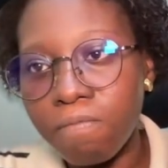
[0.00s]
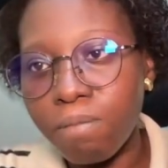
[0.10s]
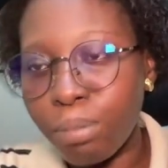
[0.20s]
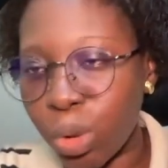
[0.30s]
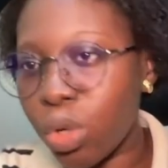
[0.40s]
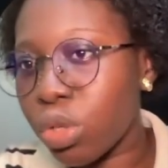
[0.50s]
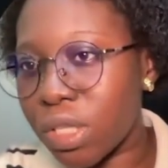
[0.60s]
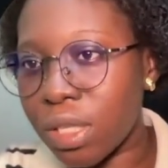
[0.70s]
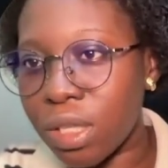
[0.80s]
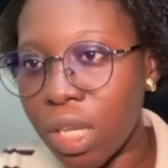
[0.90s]

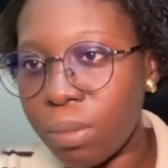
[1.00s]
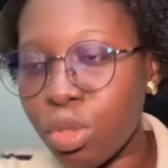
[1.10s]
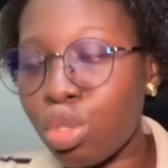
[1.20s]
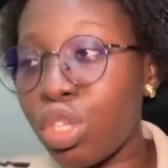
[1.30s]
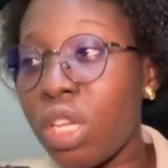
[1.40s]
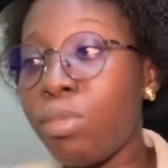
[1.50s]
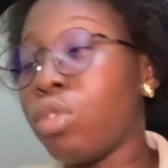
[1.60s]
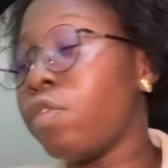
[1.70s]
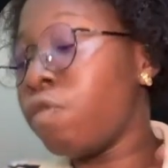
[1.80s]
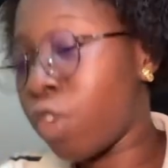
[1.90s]
built-in names to name
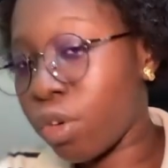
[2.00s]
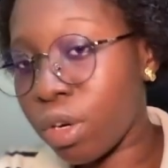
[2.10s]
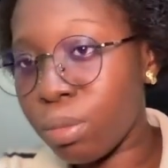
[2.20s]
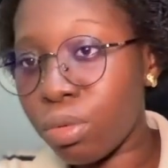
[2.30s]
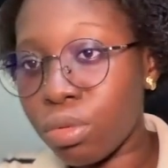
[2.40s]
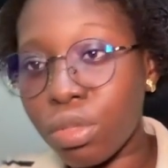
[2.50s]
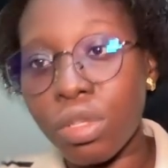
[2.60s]
your variables.